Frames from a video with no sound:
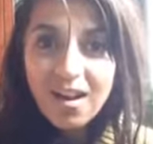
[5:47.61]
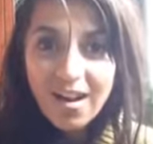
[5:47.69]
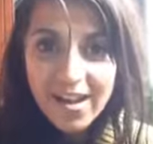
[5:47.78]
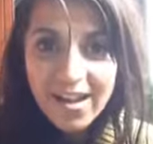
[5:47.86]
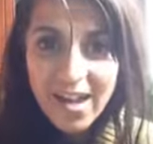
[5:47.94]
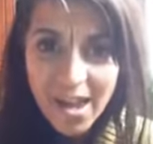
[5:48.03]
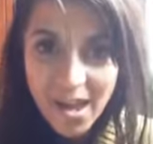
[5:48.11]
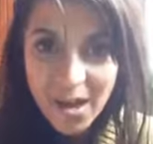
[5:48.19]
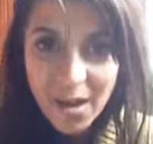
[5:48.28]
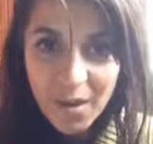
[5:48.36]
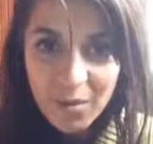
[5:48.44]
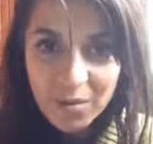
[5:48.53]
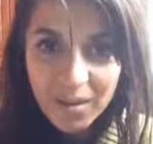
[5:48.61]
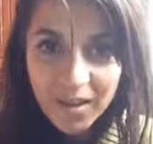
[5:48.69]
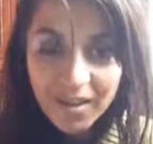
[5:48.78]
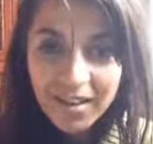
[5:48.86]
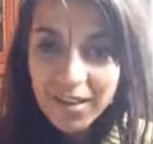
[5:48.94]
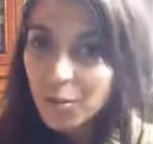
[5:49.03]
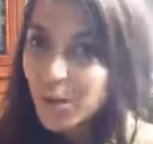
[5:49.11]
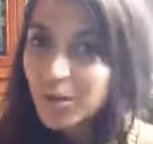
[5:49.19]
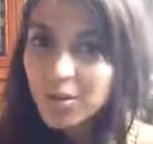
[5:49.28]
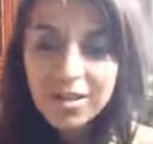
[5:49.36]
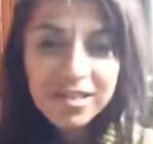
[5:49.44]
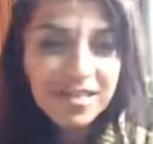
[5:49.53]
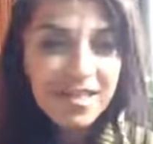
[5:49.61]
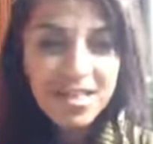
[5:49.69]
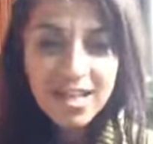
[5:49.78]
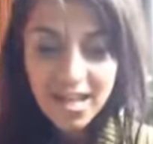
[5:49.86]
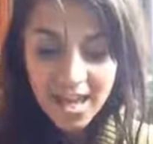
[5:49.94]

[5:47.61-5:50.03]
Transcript: I am. Whether it's in,